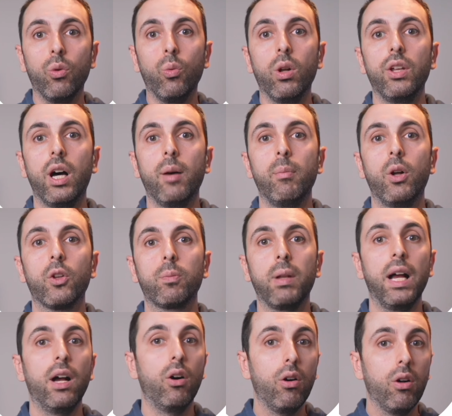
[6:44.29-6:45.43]
we'll now
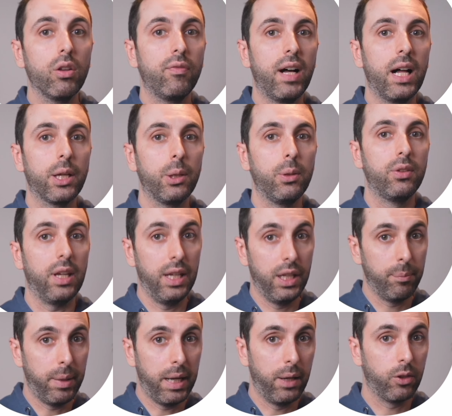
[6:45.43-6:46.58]
multiply all the values in the
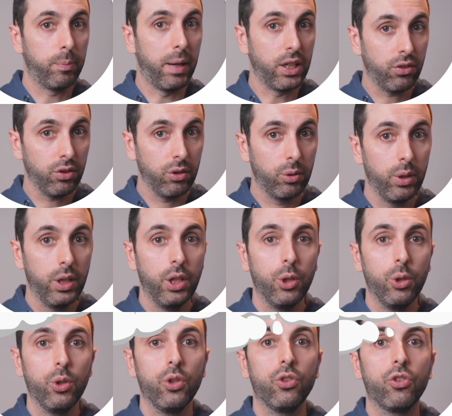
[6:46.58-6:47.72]
bounds by 2
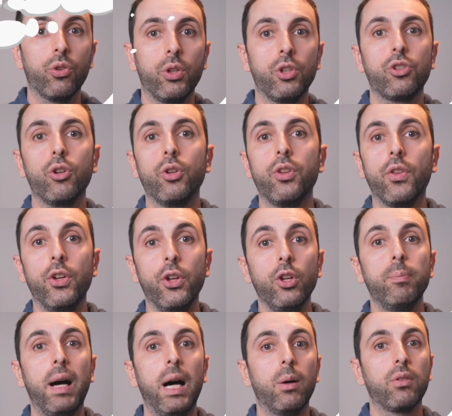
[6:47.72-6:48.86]
to ensure that the new
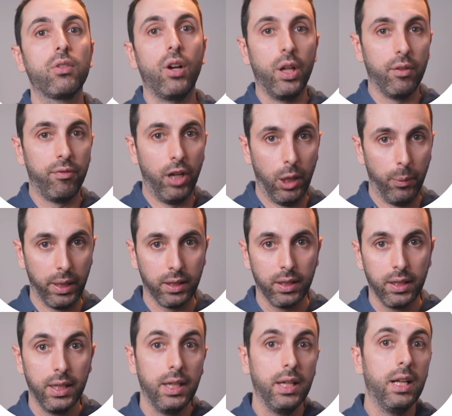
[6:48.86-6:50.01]
bounds are the following.
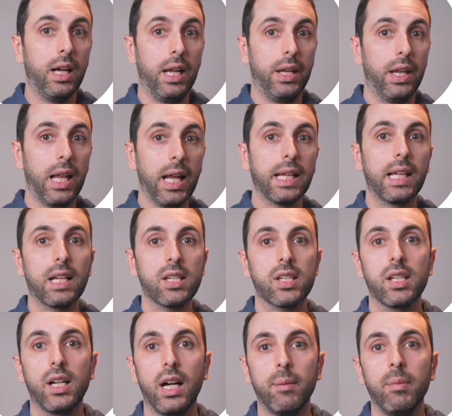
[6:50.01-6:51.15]
And like last
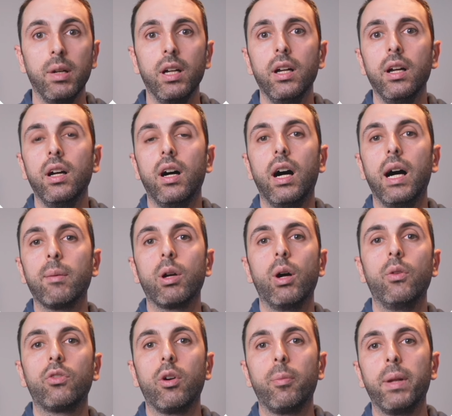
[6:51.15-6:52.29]
time, I'm
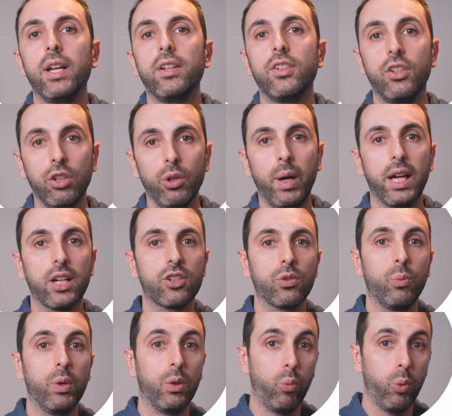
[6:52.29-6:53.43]
going to replace the 2x
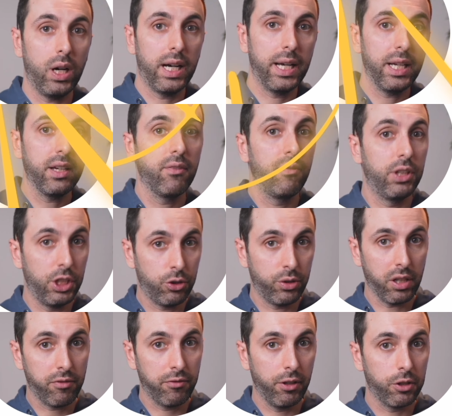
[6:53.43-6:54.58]
with y for the
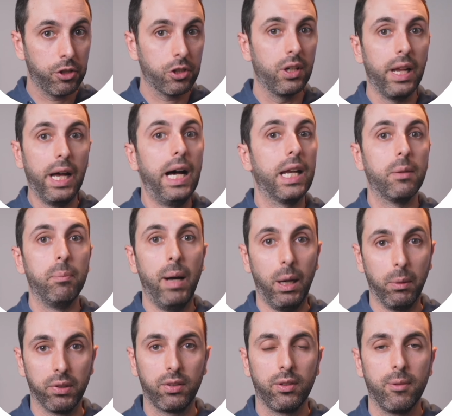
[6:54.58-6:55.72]
trig function and
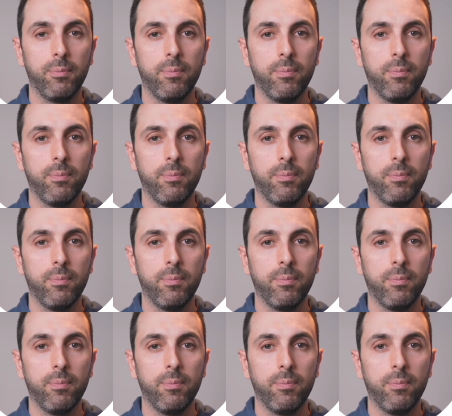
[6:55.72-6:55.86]
bounds.